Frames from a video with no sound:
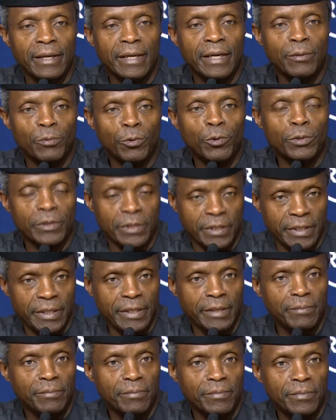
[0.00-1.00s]
a would
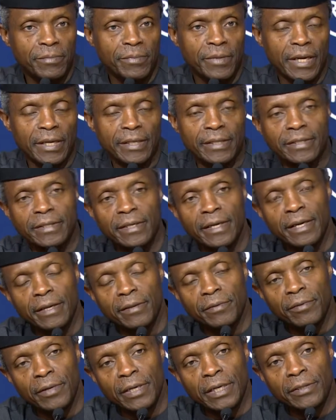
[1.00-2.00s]
seem that uh,
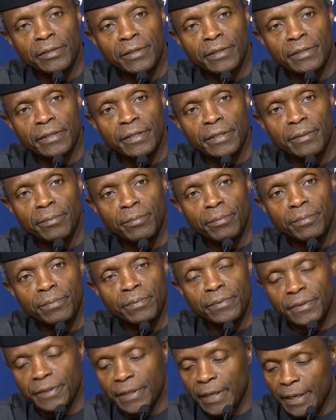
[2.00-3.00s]
the
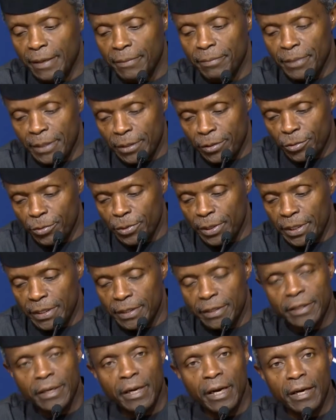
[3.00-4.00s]
relationships
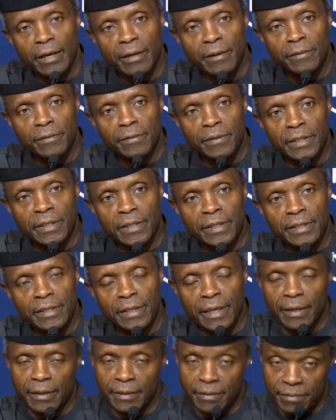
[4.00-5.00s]
between our countries,
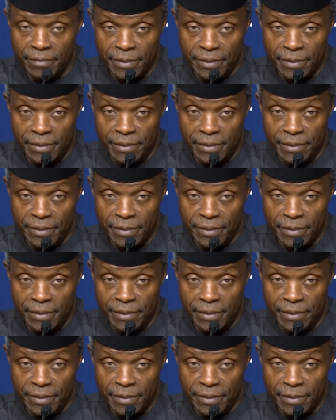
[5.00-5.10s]
uh,